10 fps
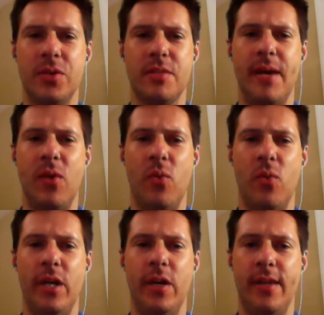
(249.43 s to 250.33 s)
somehow
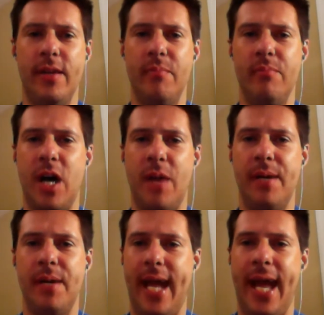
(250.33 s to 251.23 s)
one year had the top
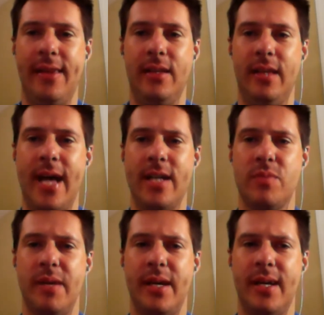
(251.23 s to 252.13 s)
pick and the
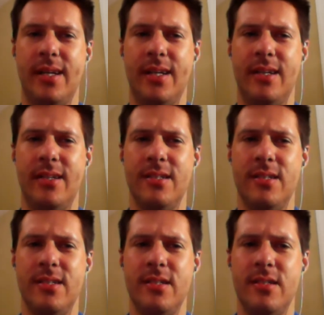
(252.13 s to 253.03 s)
last pick, and
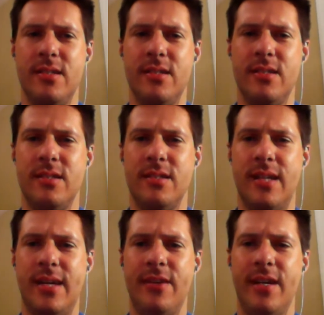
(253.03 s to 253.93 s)

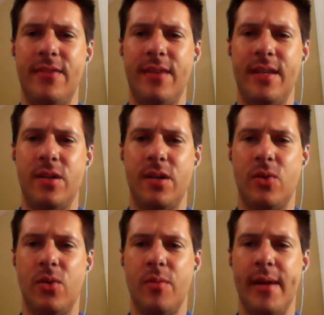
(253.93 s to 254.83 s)
I forget if they took a
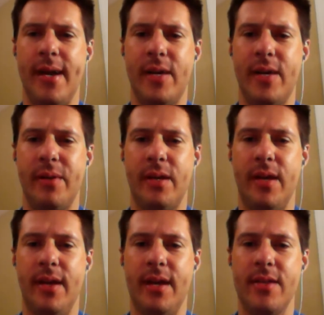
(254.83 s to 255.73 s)
quarterback, but
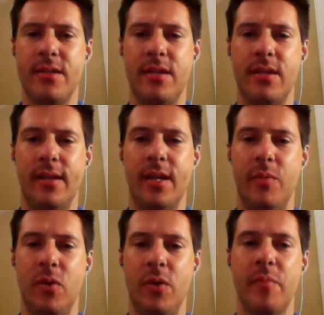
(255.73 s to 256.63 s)
yeah, that guy's not in the league
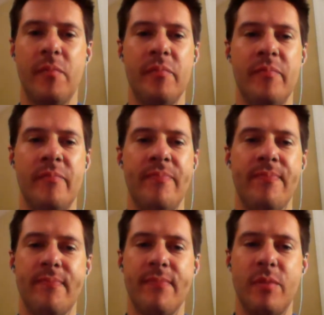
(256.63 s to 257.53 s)
anymore.
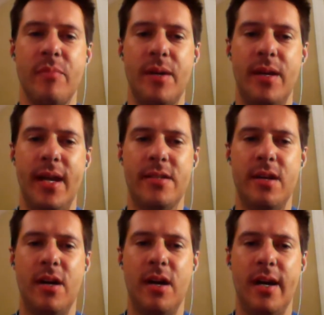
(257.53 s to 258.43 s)
But yeah, it's
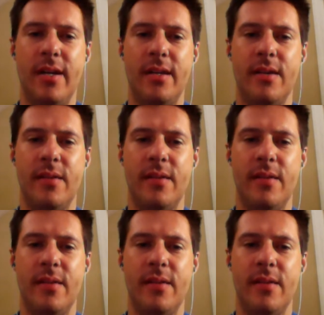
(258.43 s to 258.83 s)
an odd.